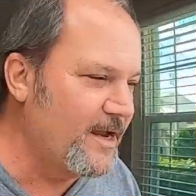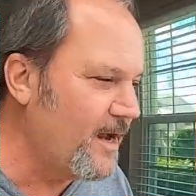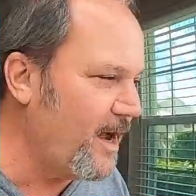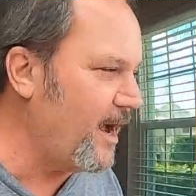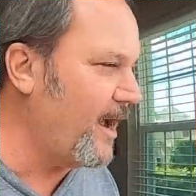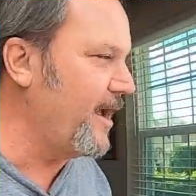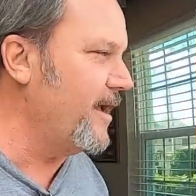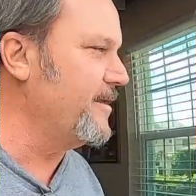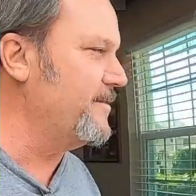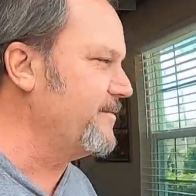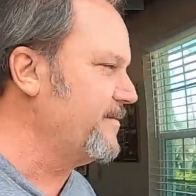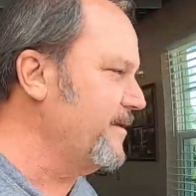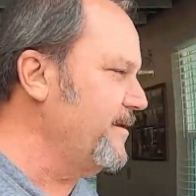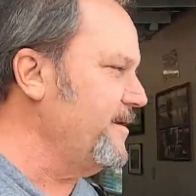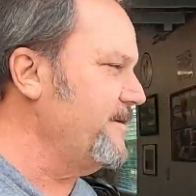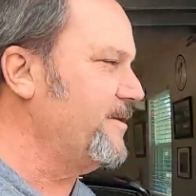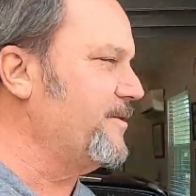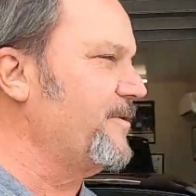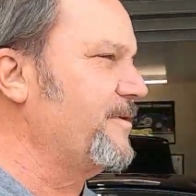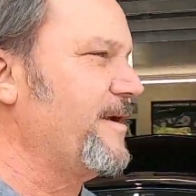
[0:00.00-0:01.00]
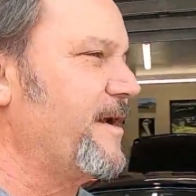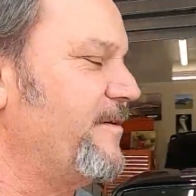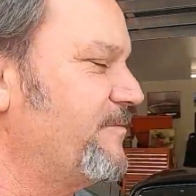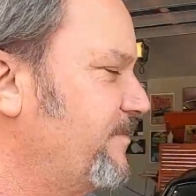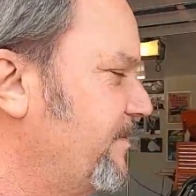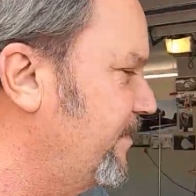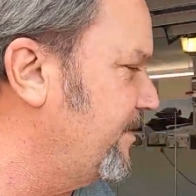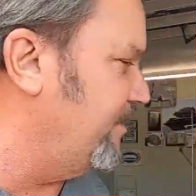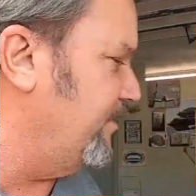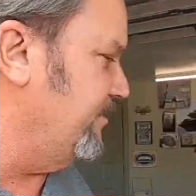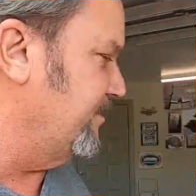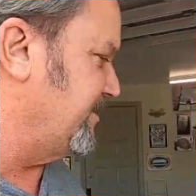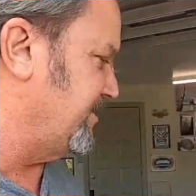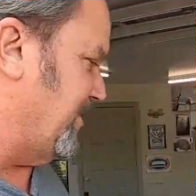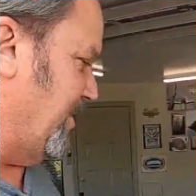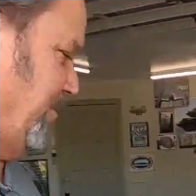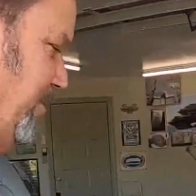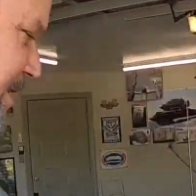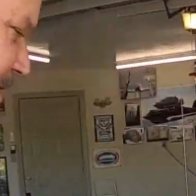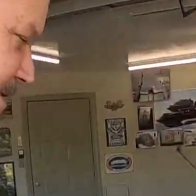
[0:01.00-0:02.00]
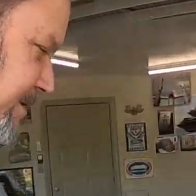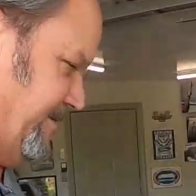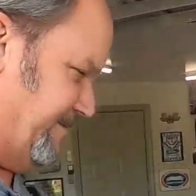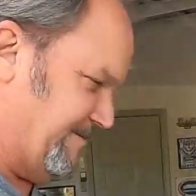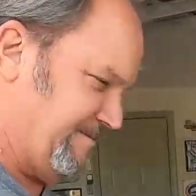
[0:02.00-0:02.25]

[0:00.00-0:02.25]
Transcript: I think you're after the old Shelby.